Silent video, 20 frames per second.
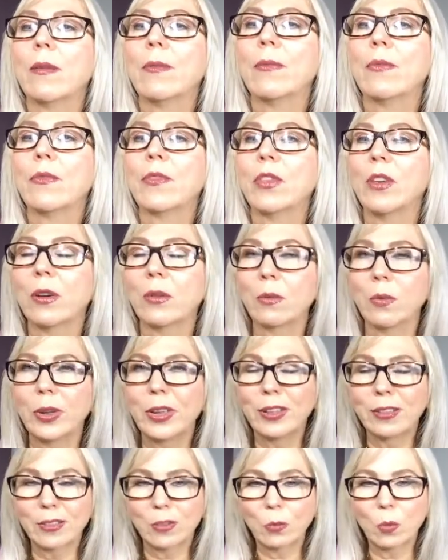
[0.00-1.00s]
the
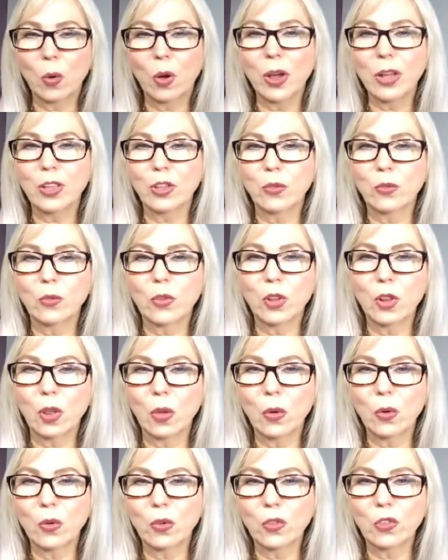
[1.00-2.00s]
reason why you've
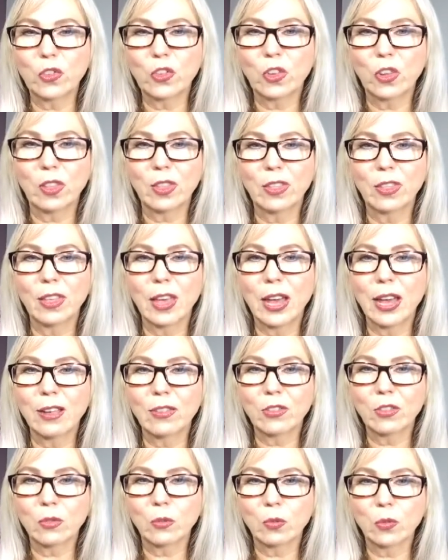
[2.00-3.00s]
closed
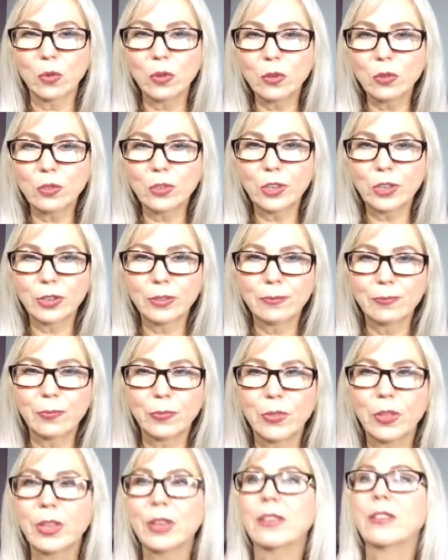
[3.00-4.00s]
that root
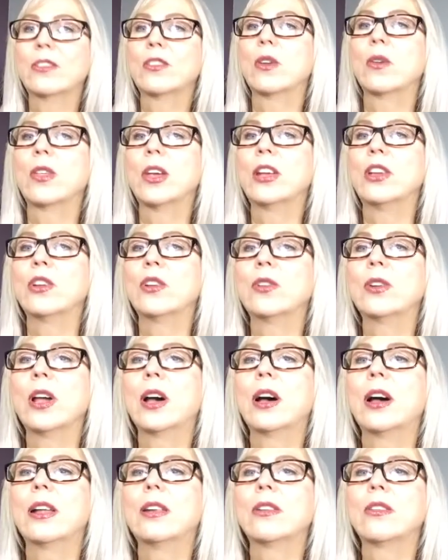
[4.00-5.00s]
is so that you're
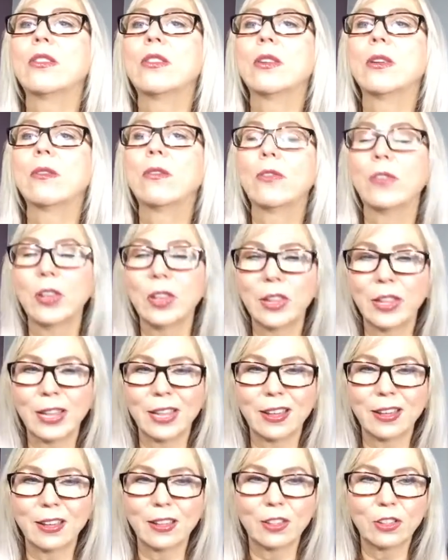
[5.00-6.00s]
not
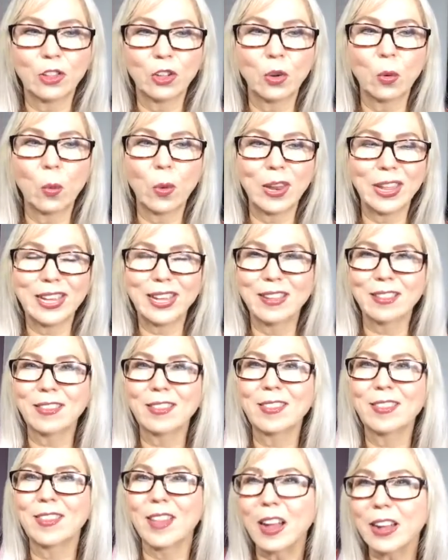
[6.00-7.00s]
feeling, you don't want to get
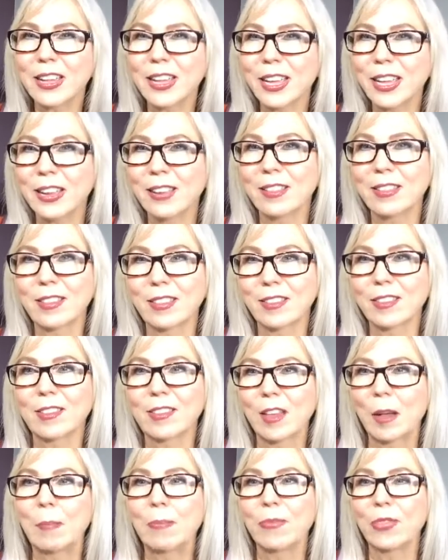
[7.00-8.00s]
stuck into
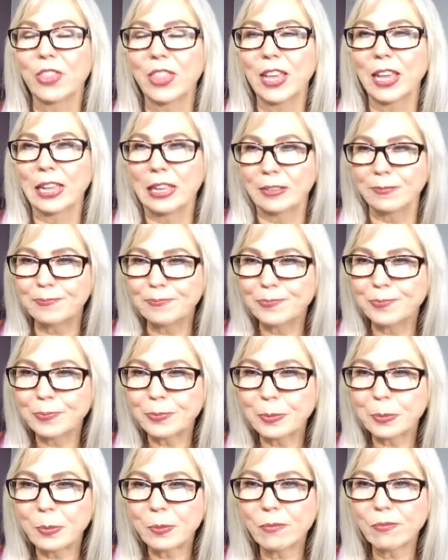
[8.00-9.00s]
something.
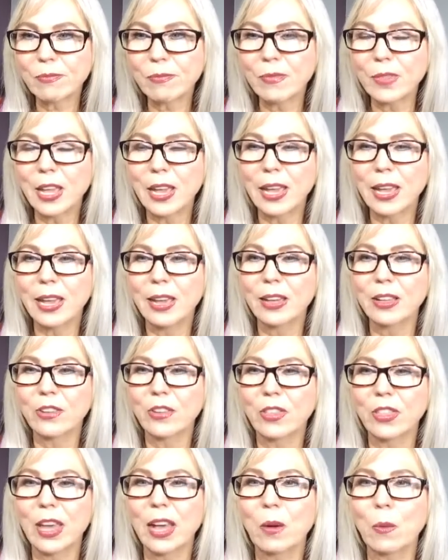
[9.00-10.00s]

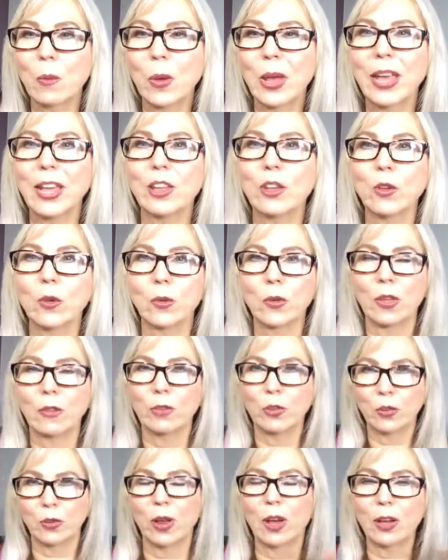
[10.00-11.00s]
And that way if
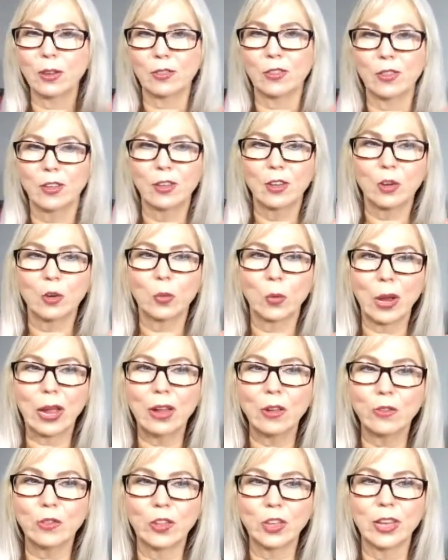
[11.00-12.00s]
you're not
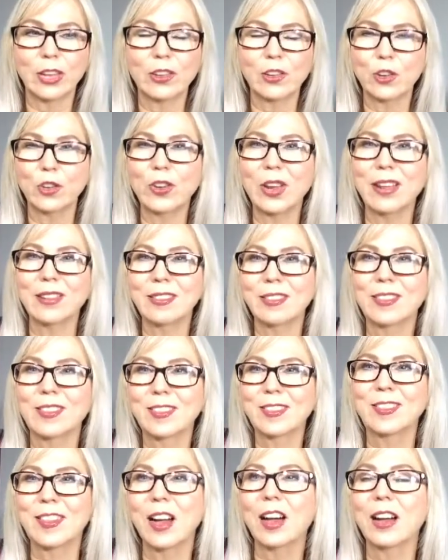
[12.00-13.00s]
grounded, you're not
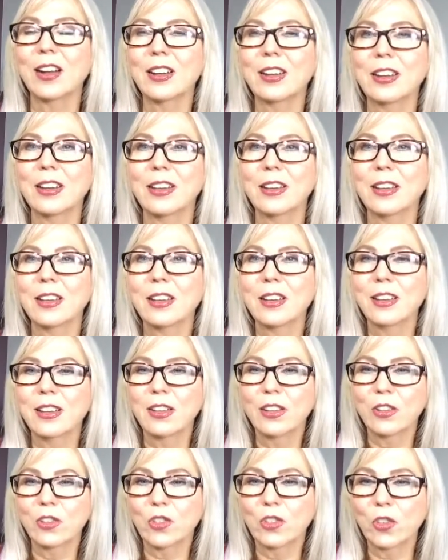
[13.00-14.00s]
stuck.
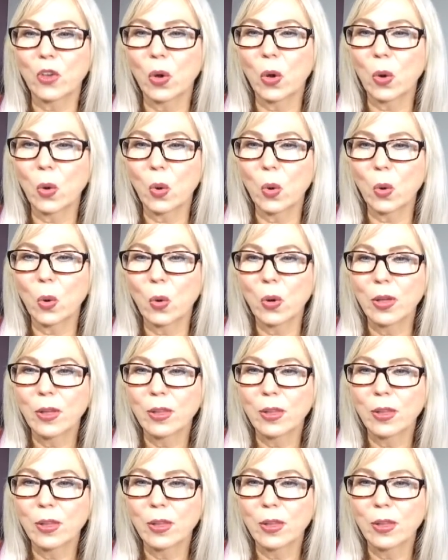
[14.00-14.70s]
So